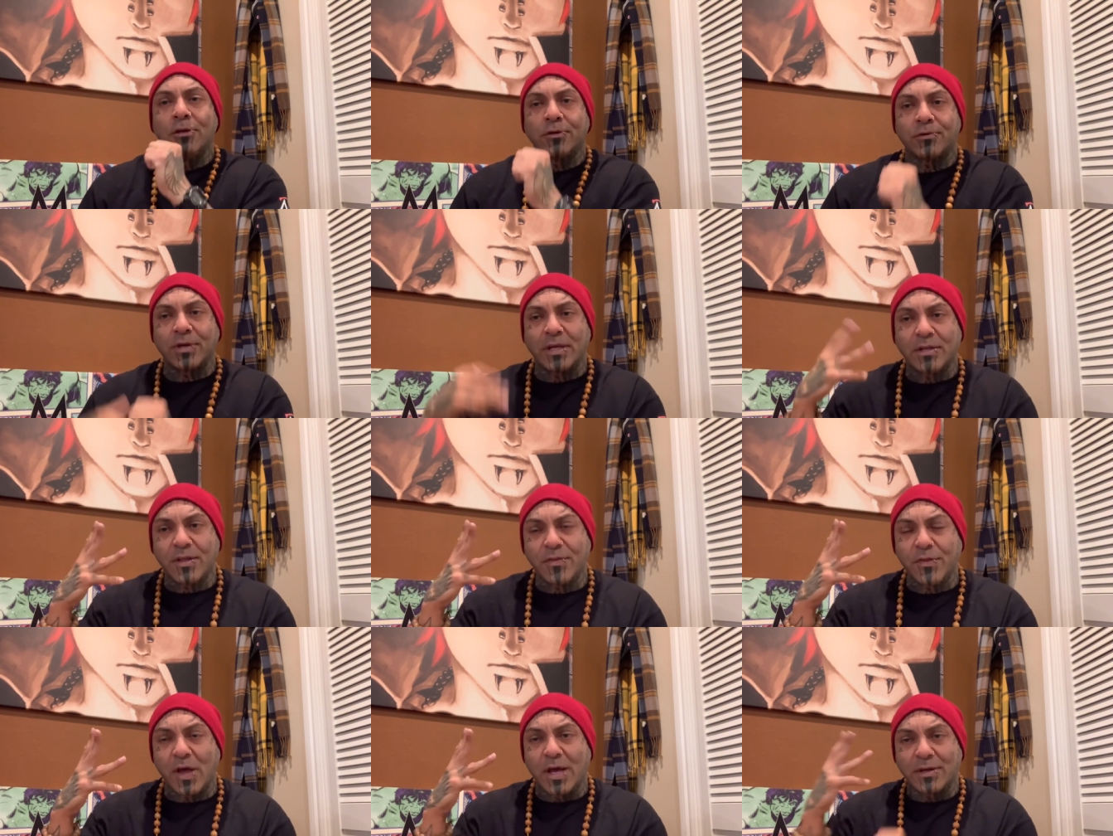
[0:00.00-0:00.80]
created a
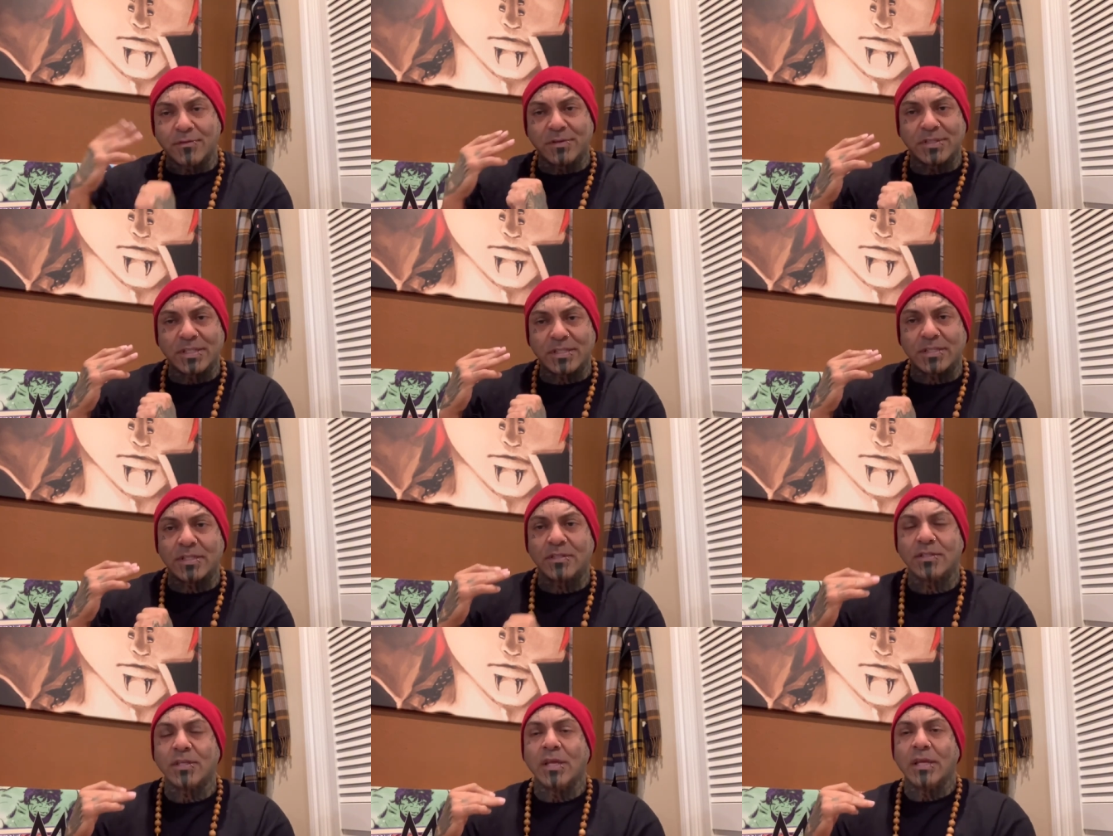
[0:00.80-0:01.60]
thought of
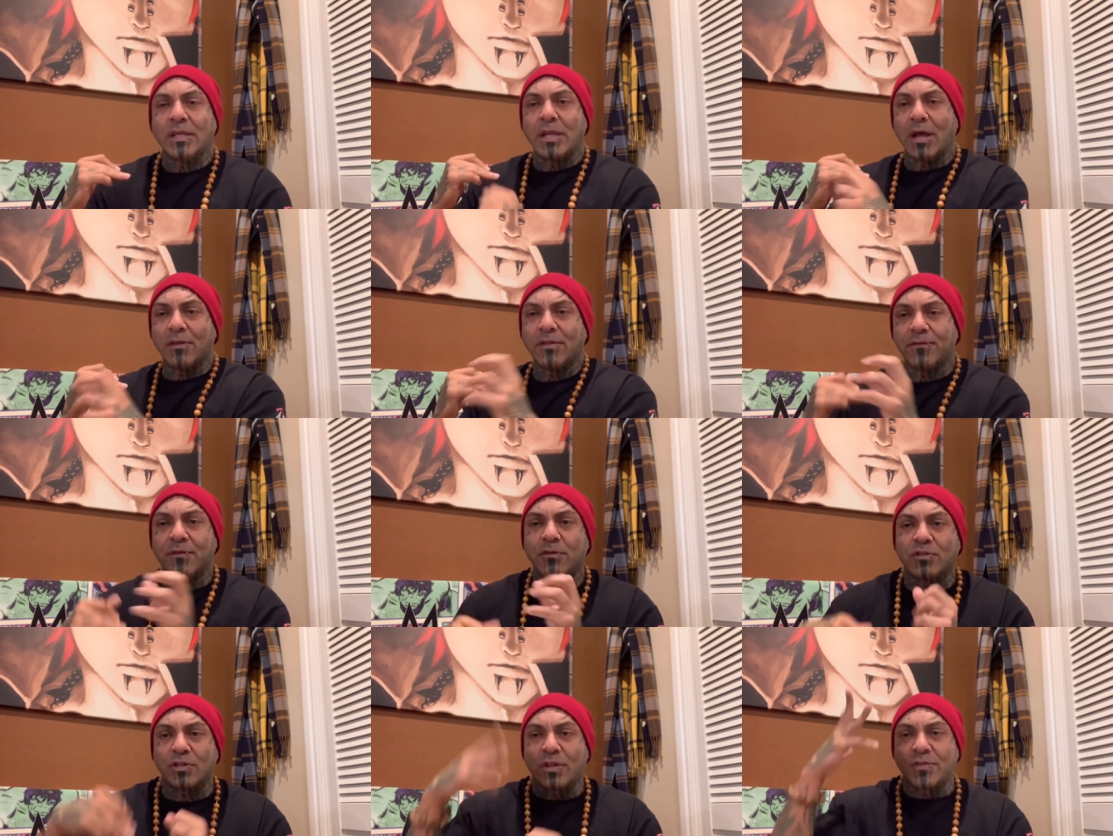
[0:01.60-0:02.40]
resistance. Now in the
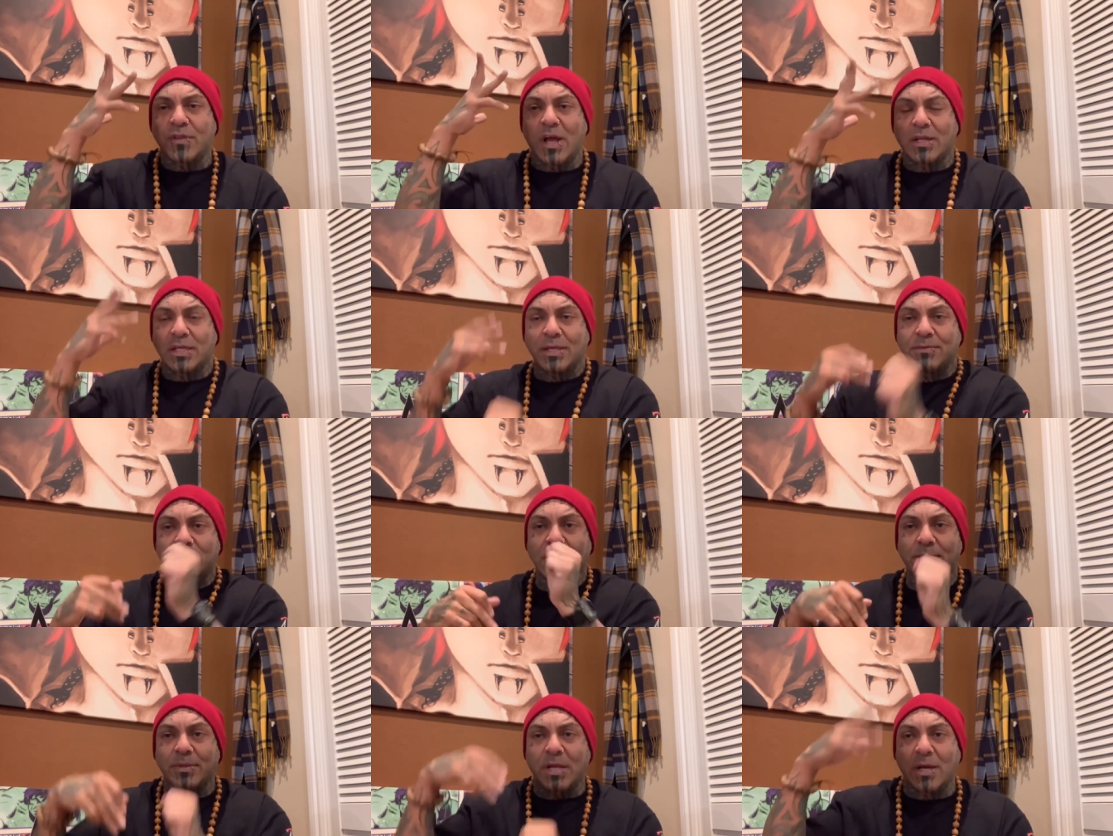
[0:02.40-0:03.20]
future, the thought keeps
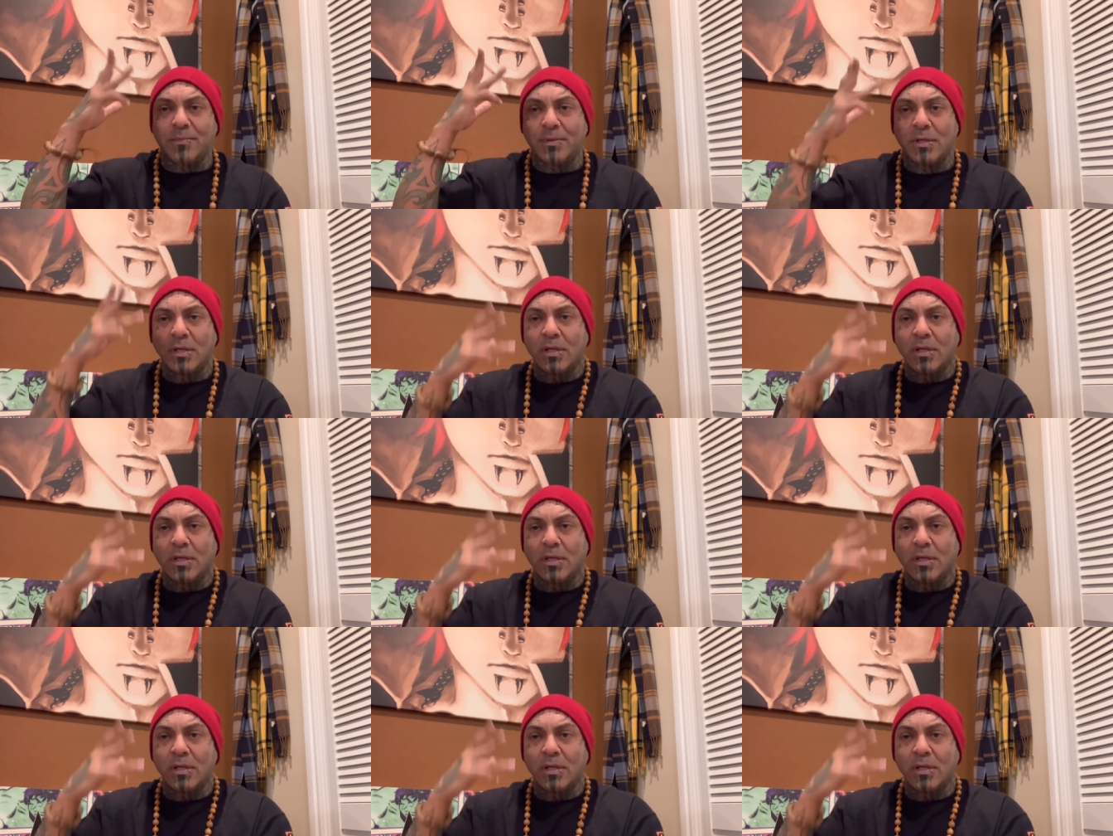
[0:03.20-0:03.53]
coming up.